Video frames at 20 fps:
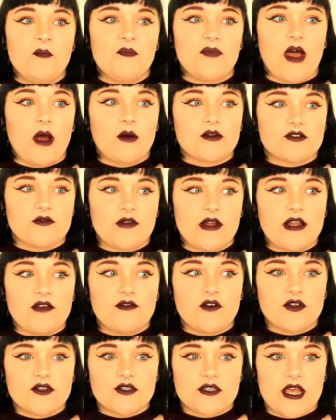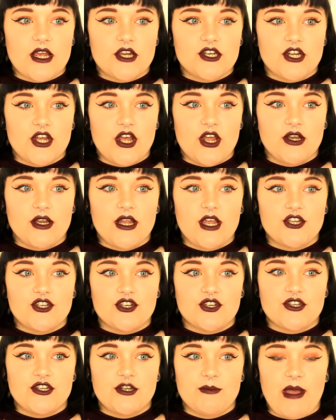That was a really fun session. It's
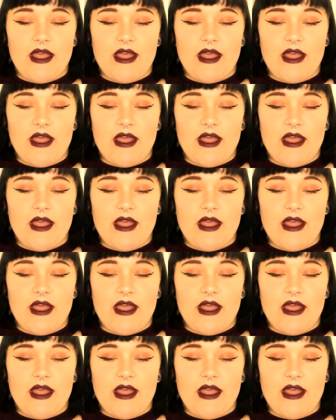just your